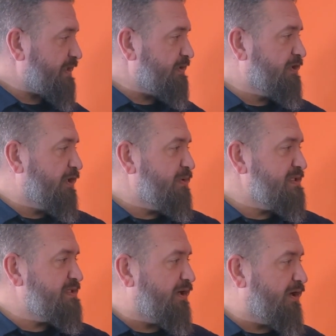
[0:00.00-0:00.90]
Go
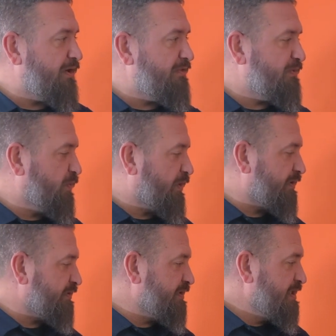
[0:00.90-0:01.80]
into all the
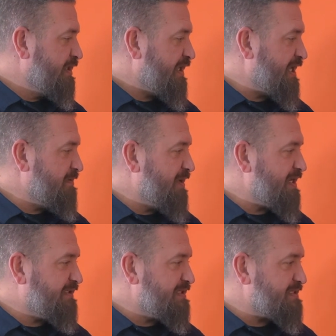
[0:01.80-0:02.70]
world and
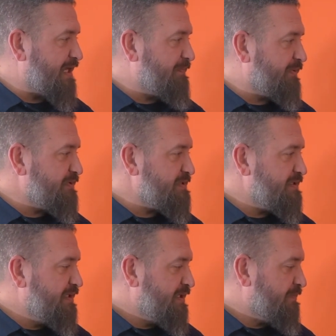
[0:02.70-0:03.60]
make disciples,
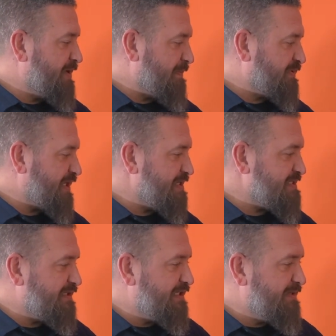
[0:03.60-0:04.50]

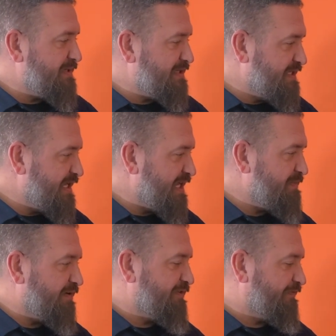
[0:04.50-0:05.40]
baptizing them in the name
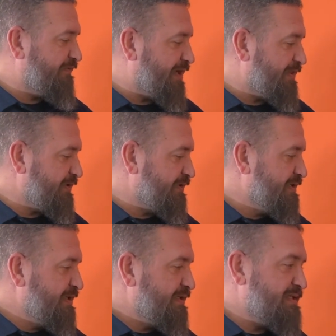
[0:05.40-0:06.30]
of the Father,
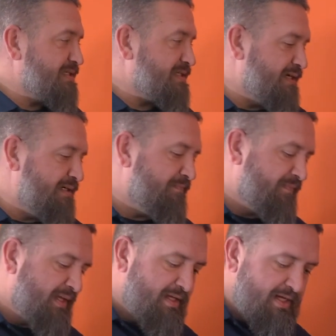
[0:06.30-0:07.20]
the Son,
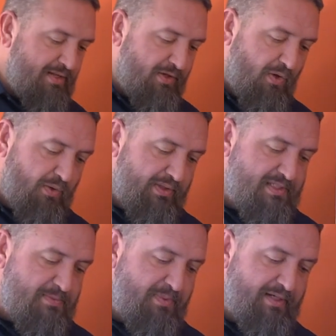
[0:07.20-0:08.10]
and the Holy
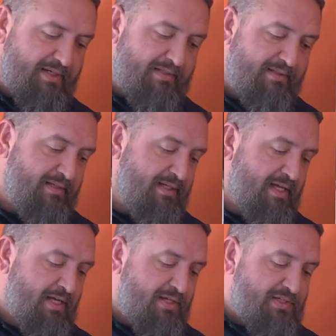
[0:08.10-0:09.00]
Spirit.
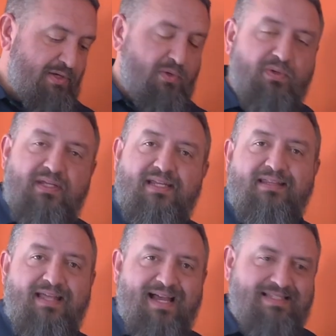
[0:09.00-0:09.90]
So,
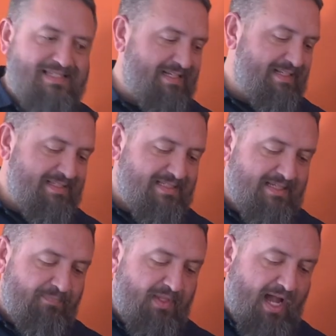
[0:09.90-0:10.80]
in that sense,
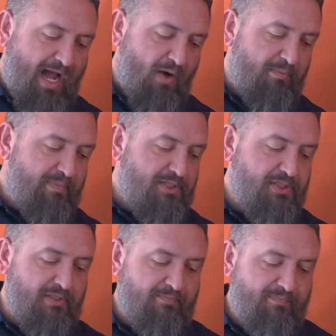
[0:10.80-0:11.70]
our
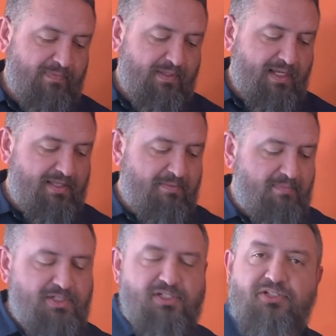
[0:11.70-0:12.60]
mission and the
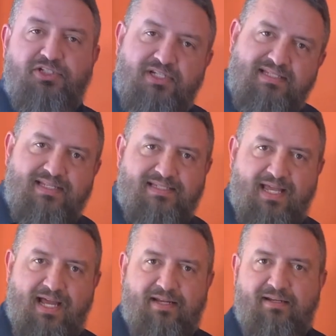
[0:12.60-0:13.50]
mission Jesus
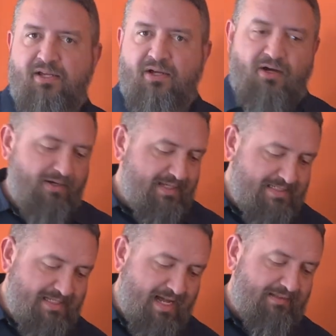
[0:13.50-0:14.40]
had are
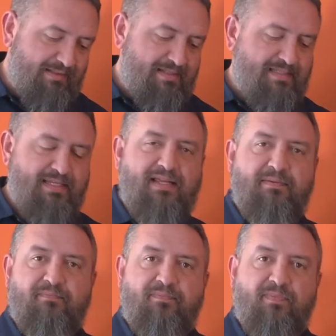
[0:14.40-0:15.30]
exactly the same.